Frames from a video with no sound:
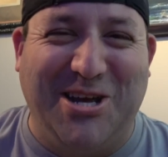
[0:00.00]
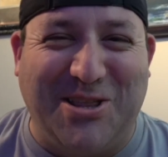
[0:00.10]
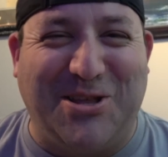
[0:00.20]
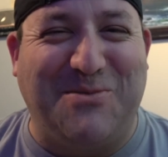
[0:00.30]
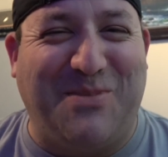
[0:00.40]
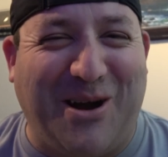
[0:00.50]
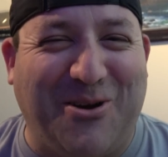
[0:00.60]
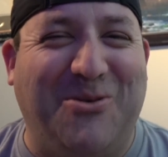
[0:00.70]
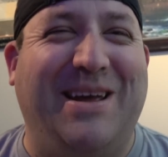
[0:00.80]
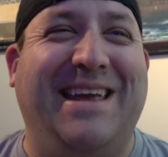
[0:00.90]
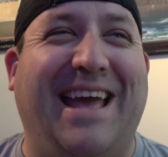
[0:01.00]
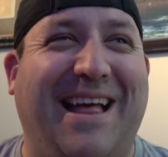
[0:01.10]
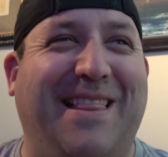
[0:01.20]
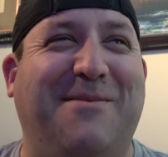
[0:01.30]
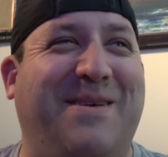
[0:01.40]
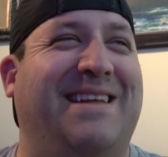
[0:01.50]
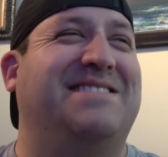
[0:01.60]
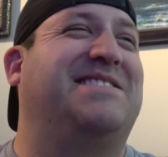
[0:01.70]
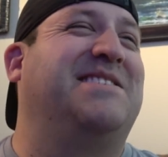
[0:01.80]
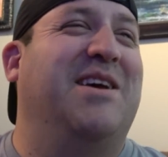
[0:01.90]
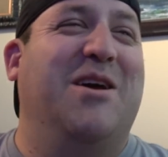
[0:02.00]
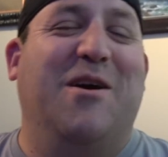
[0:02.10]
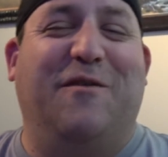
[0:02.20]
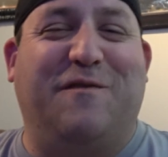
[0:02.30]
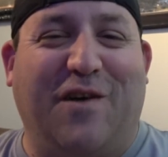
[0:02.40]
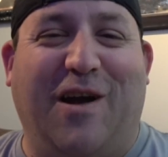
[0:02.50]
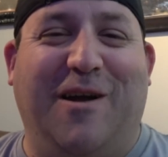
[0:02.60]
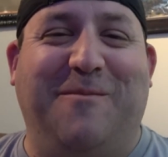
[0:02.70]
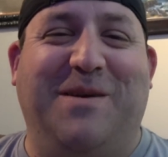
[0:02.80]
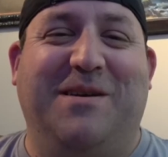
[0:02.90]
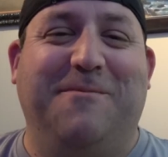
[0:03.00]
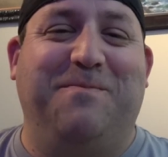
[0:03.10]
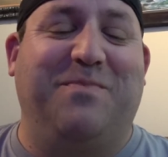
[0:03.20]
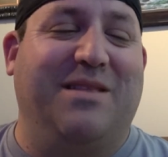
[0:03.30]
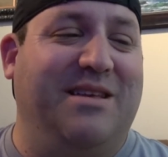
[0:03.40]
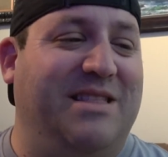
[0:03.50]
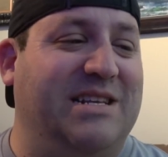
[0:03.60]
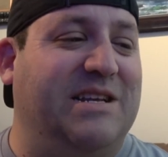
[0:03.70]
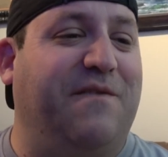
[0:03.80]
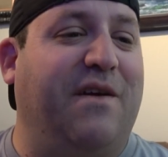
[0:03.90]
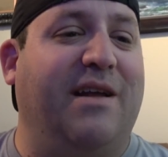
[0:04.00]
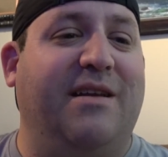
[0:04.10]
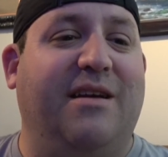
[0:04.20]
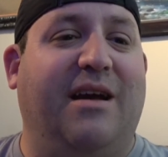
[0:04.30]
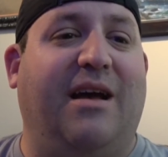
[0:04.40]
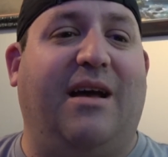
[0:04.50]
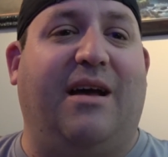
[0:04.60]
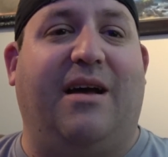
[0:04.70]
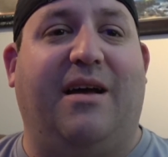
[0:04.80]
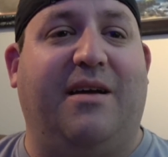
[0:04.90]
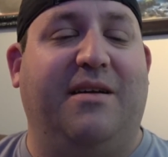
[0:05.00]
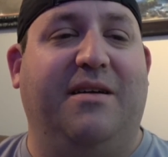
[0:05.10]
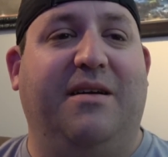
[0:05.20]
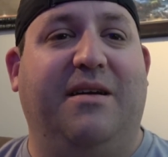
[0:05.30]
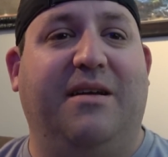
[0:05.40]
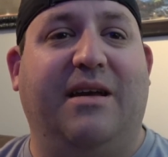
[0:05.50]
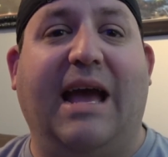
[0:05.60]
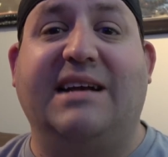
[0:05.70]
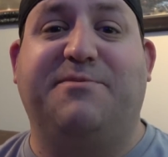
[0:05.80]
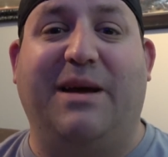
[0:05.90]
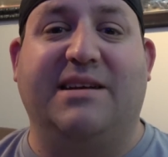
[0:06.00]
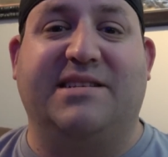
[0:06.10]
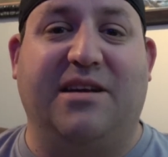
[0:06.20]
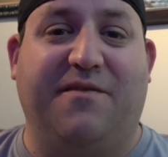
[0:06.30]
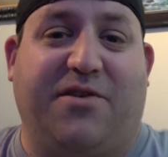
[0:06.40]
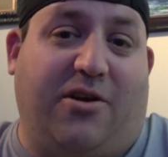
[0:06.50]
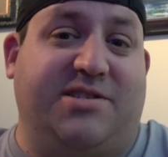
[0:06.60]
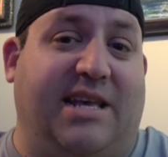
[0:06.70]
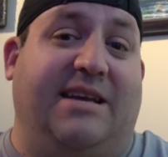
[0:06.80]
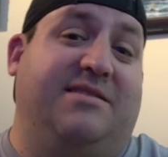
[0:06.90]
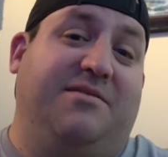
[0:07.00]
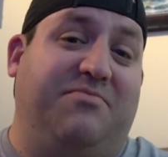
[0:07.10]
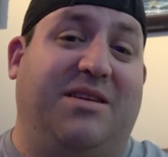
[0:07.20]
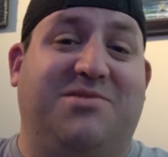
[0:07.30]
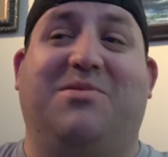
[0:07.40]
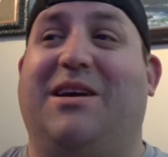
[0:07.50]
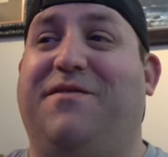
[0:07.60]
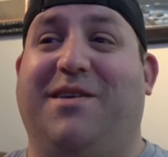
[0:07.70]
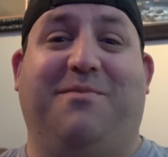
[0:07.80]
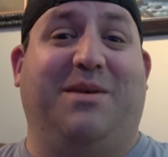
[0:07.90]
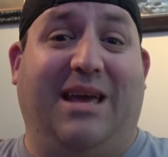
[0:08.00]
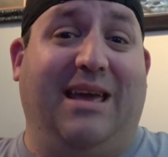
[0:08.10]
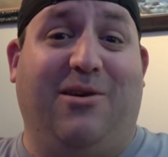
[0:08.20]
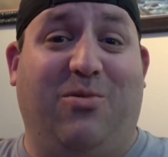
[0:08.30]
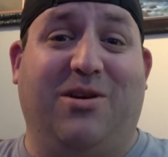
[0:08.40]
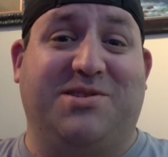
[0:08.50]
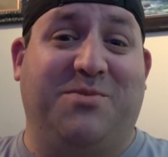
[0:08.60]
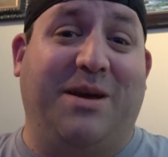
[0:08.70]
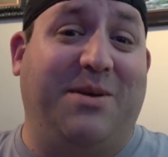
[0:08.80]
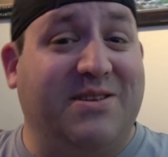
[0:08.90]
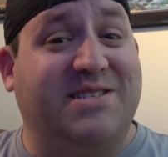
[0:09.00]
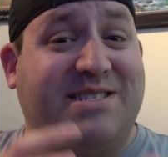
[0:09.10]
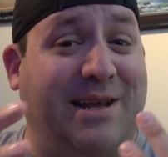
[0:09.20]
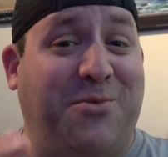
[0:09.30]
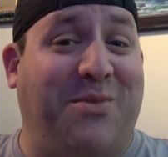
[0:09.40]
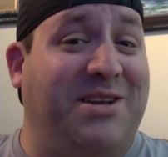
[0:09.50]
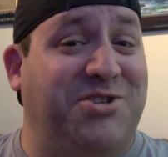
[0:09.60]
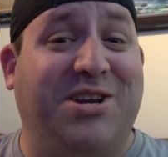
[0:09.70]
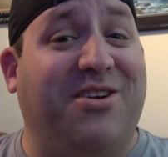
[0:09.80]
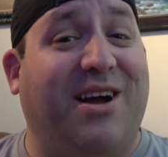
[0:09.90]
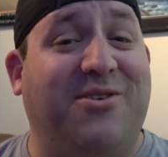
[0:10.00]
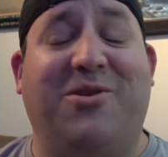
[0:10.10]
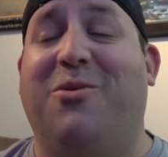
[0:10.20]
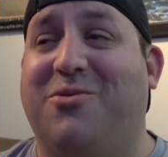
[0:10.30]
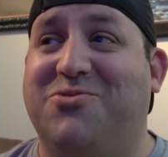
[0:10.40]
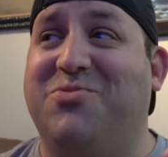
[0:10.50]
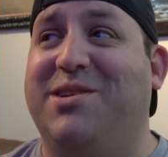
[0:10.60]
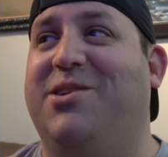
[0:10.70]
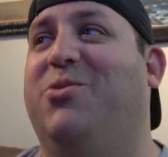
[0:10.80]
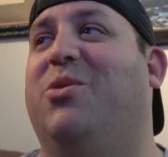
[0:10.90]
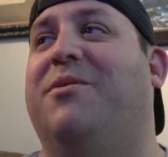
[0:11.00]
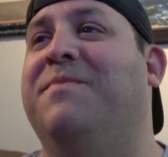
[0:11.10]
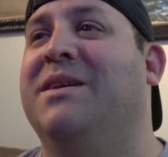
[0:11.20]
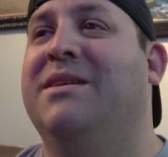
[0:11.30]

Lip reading: they're borrowing elements from the different aspects of Cars Land, is what I feel. But hey, it works. So maybe it's the same Imagineer. I don't know. But it was really cool.